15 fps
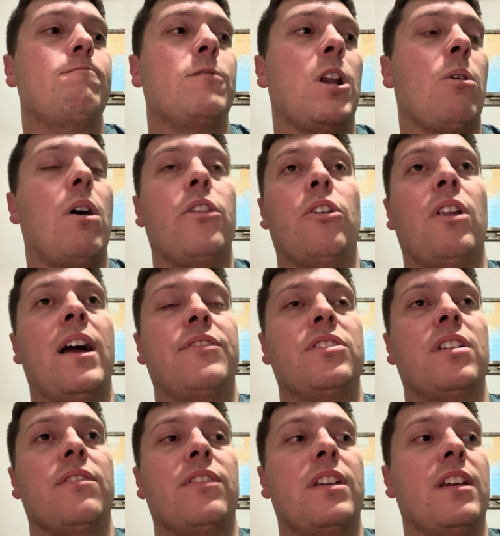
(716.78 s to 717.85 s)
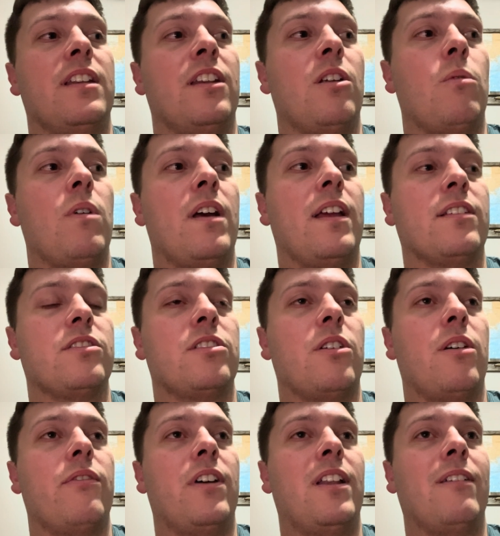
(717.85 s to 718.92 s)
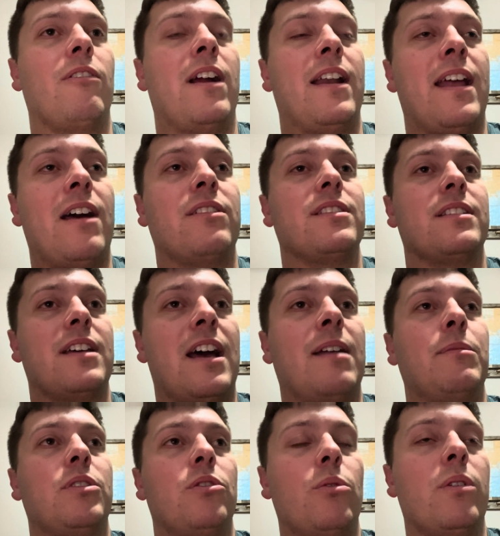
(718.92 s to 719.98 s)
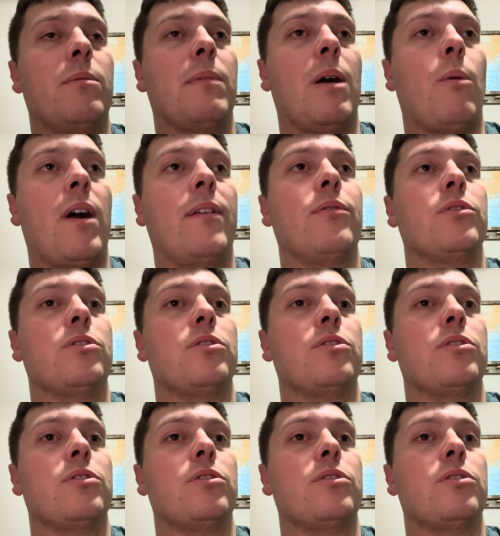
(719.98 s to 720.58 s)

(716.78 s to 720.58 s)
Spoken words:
other life stuff getting in the way. So I felt like right now is the time to do it. My wife was